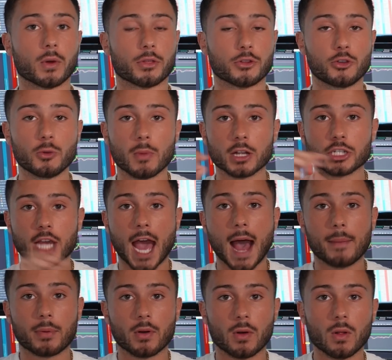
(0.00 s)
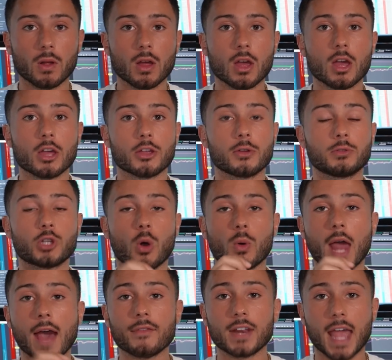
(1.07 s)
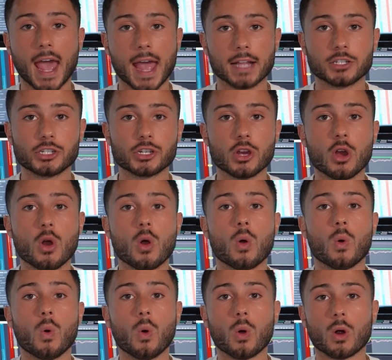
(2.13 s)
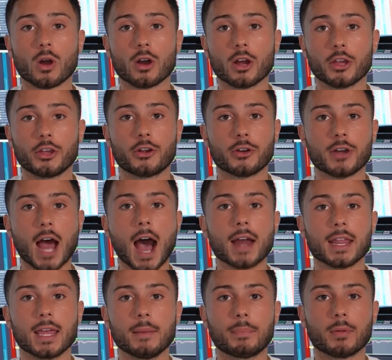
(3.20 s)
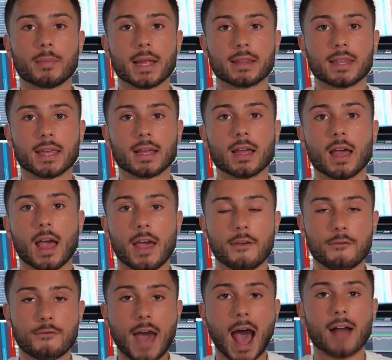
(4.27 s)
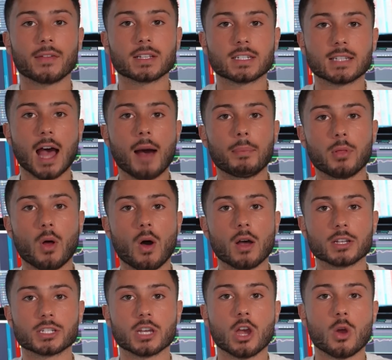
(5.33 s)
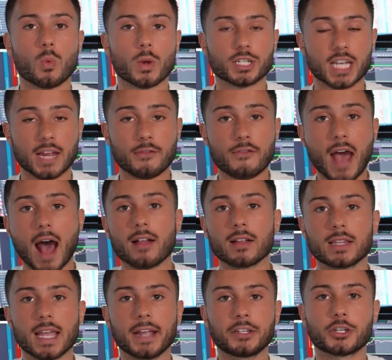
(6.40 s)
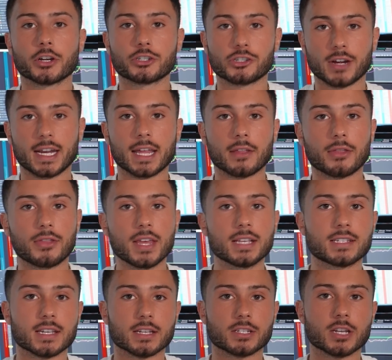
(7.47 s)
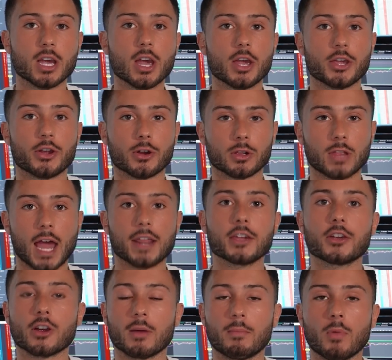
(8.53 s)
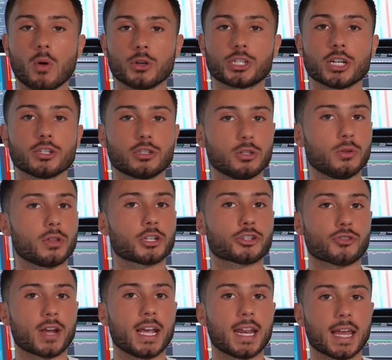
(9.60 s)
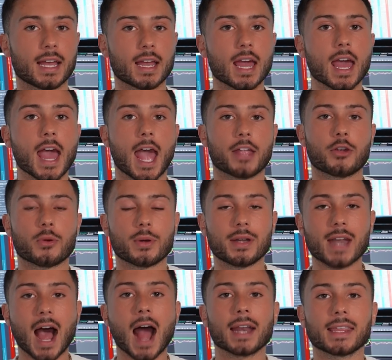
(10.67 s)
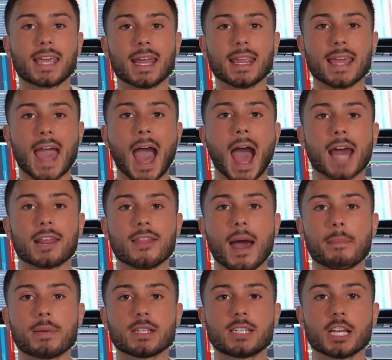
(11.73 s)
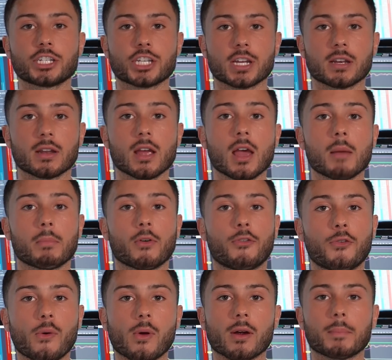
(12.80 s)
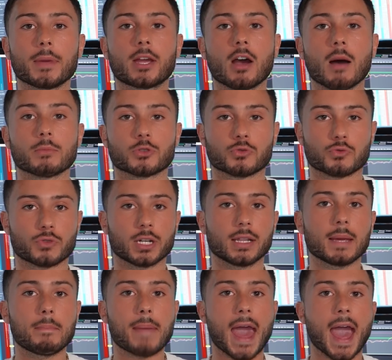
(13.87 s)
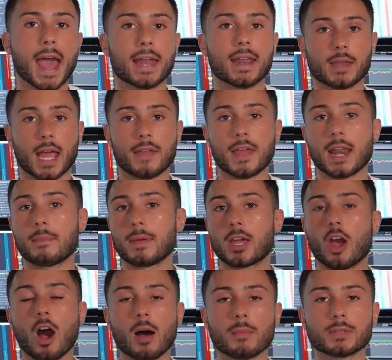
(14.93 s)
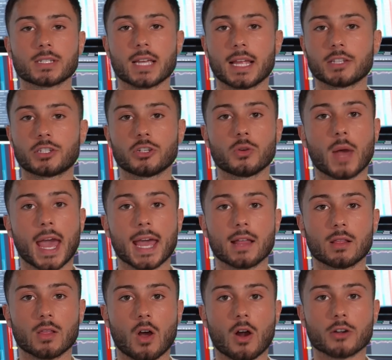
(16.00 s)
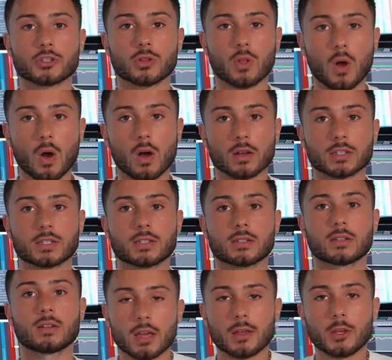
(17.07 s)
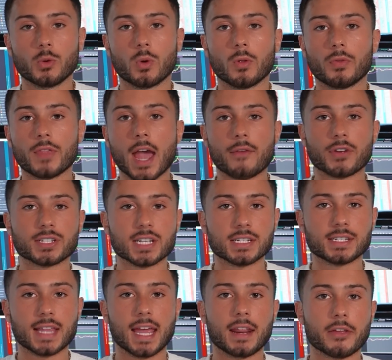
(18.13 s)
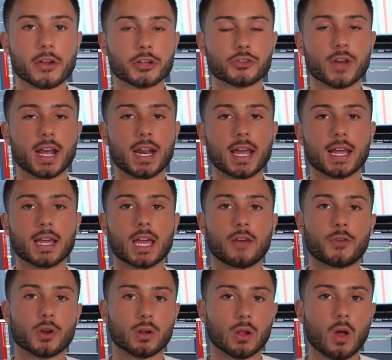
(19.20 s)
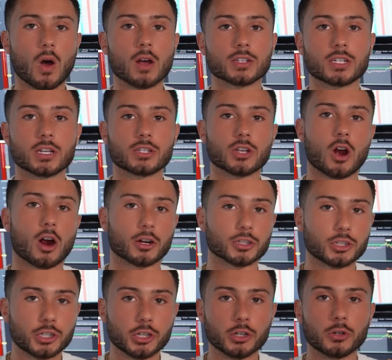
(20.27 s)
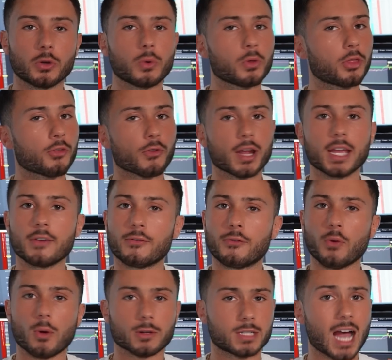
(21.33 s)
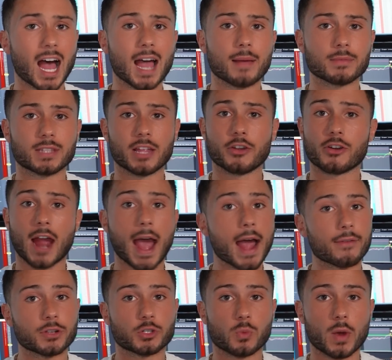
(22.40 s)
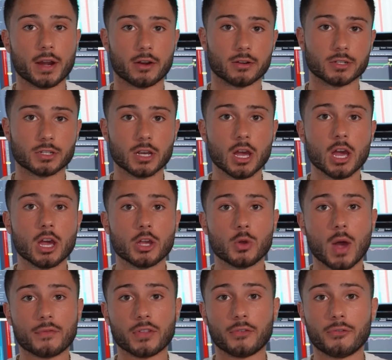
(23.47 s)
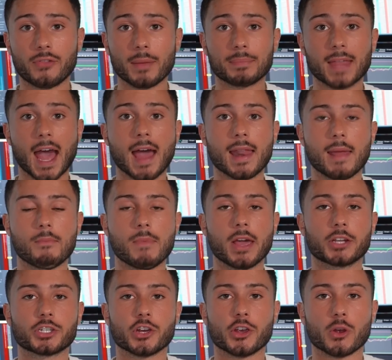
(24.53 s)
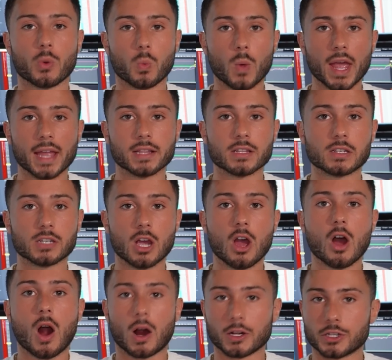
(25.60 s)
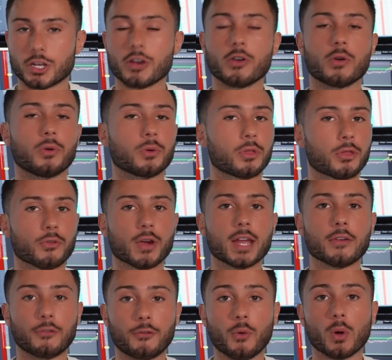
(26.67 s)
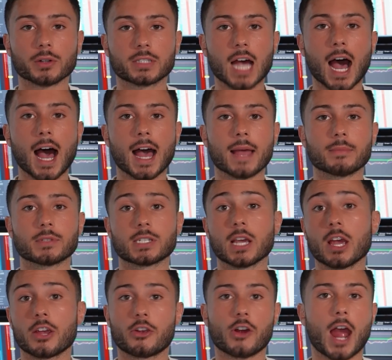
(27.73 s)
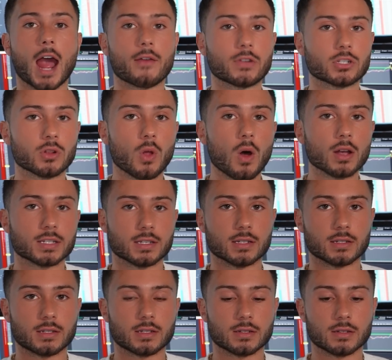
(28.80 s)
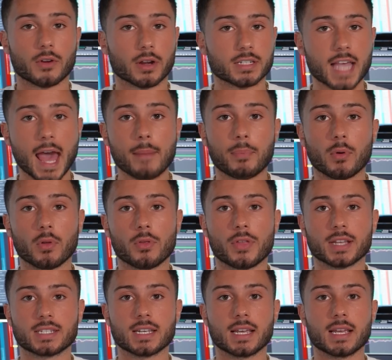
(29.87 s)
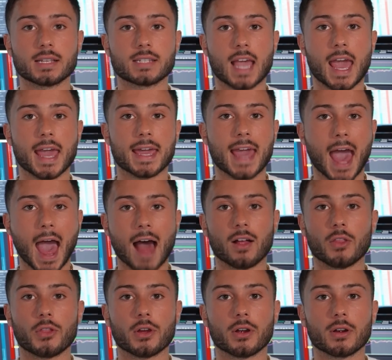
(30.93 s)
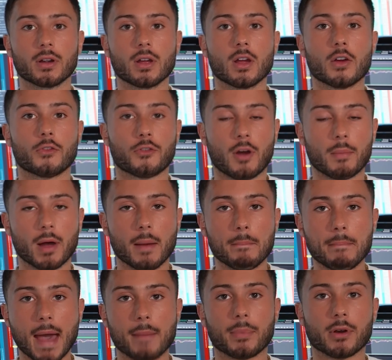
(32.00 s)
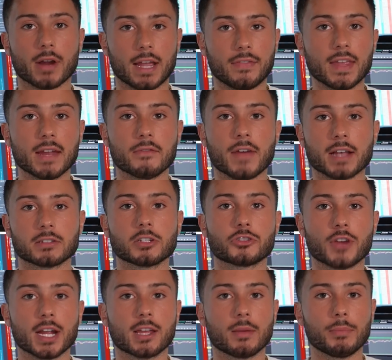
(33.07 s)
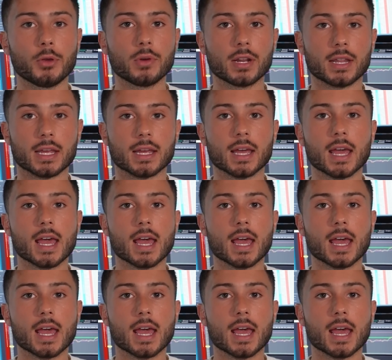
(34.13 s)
with too much capital, you don't have an edge, or you're not implementing a valid stop loss, which invalidates your trading thesis. You're letting your emotions do the trading and you're not getting out of that position before it becomes really bad and then it becomes into a large loss. You will never sustain in your trading if your losses are two, three, four times than your average winners. You have to flip that and make sure your wins are two, three, four times your average losses. For example, this is a calendar from a member in the InvestiTrade community.